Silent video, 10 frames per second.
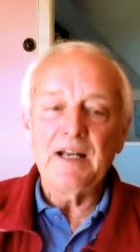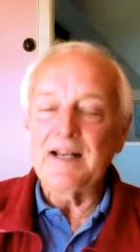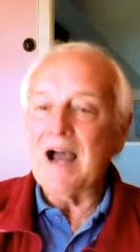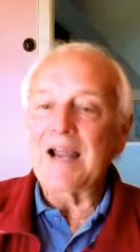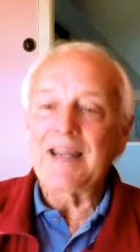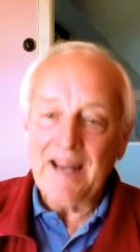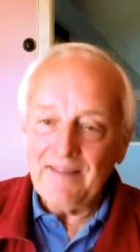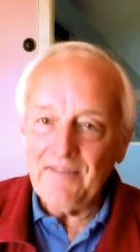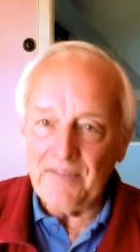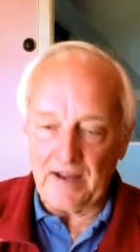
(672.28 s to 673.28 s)
an
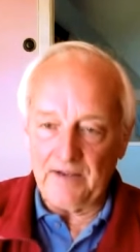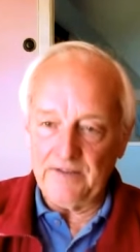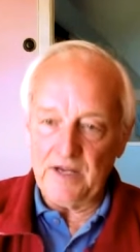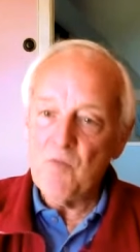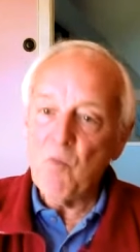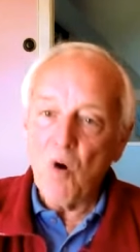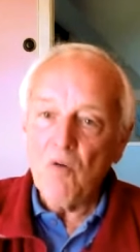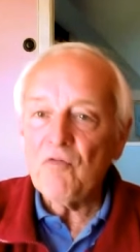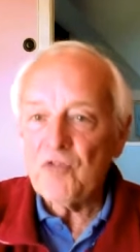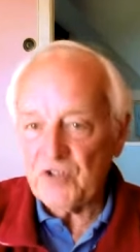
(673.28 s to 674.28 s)
agenda. They
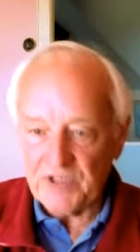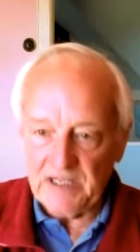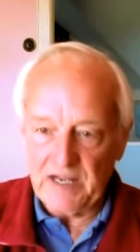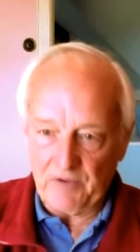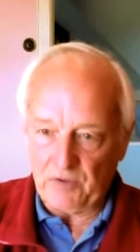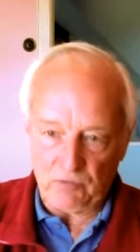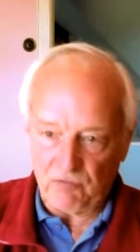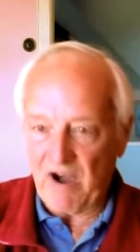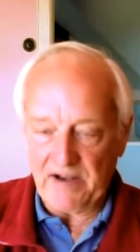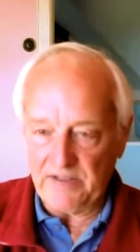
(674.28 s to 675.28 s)
want sea level to
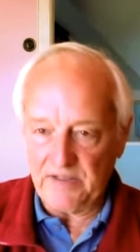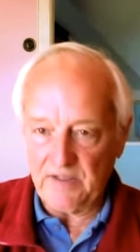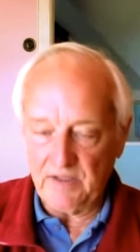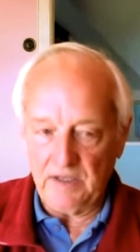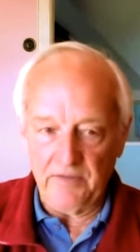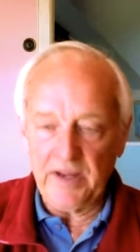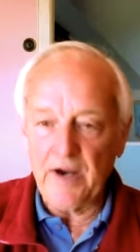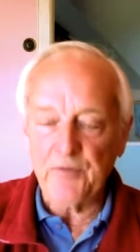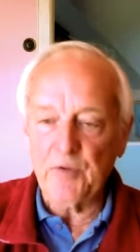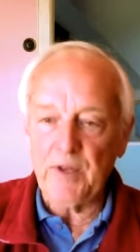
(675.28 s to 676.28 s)
rise, and
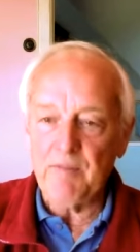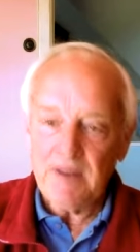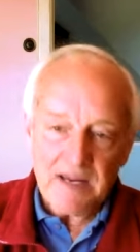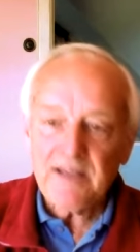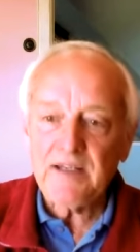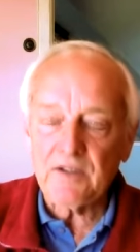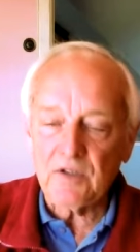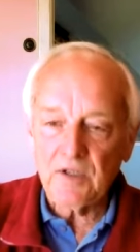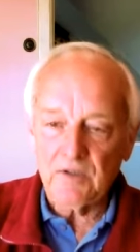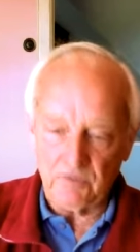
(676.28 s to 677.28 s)
therefore they make
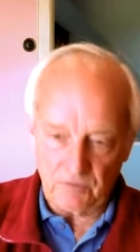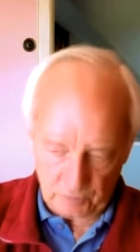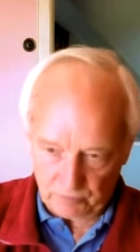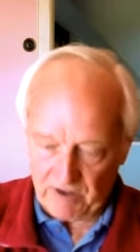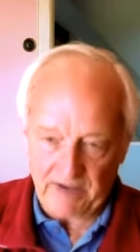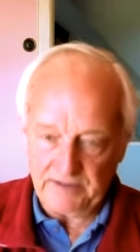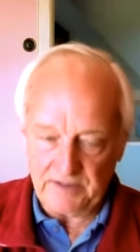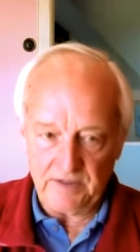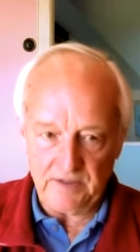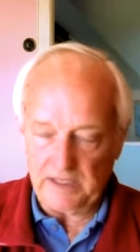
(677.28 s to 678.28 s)
it to rise.